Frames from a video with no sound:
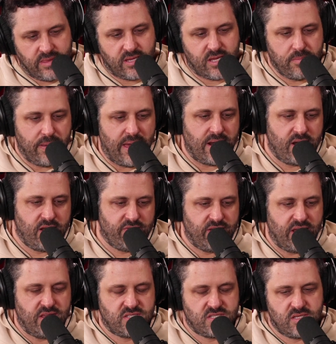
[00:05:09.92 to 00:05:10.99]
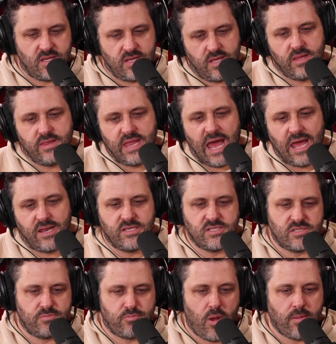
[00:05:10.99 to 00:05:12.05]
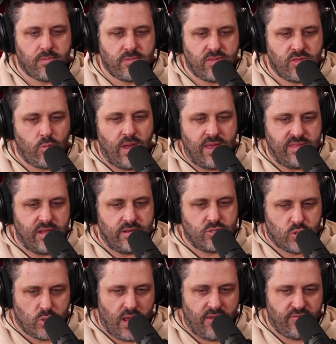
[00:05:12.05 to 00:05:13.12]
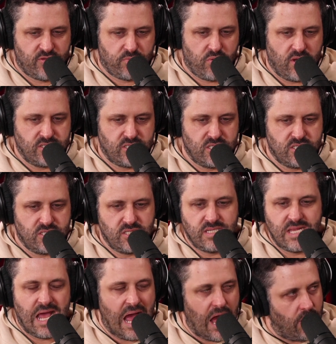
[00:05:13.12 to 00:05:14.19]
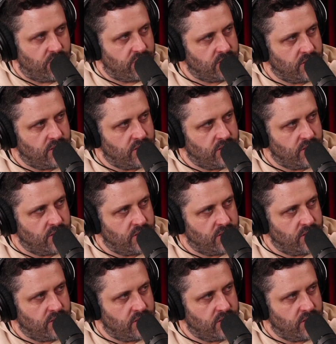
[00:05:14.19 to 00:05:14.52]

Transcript: the competitiveness... That is probably the way that drives prices down.